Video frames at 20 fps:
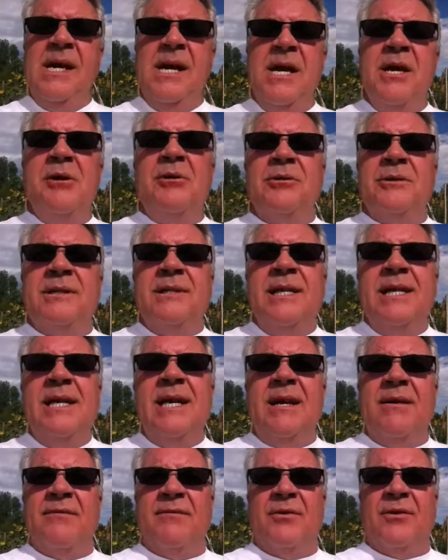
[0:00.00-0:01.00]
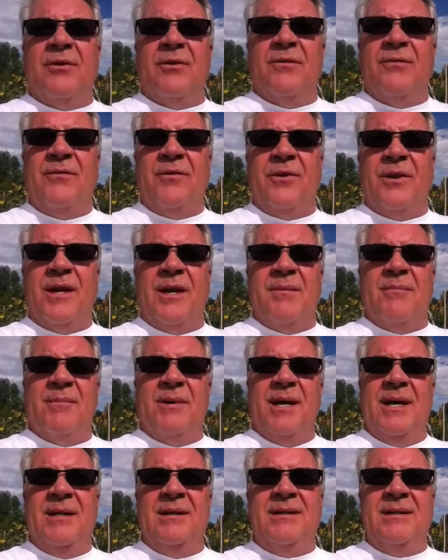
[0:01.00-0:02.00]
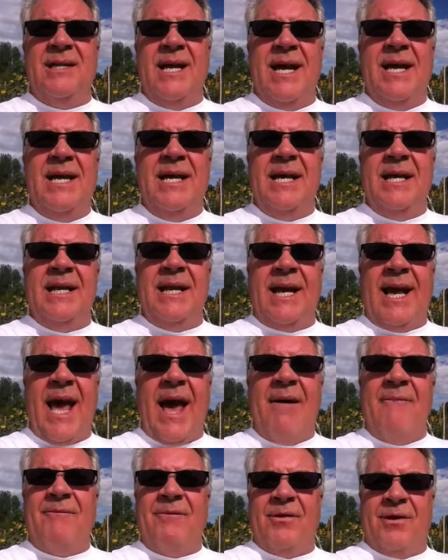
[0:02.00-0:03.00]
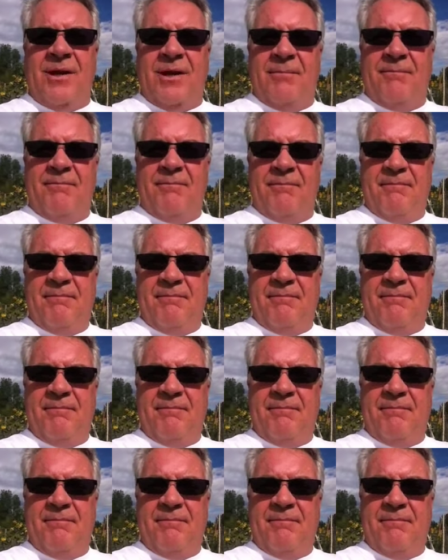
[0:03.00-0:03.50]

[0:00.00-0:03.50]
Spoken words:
Interceding for them and standing in the gap for them.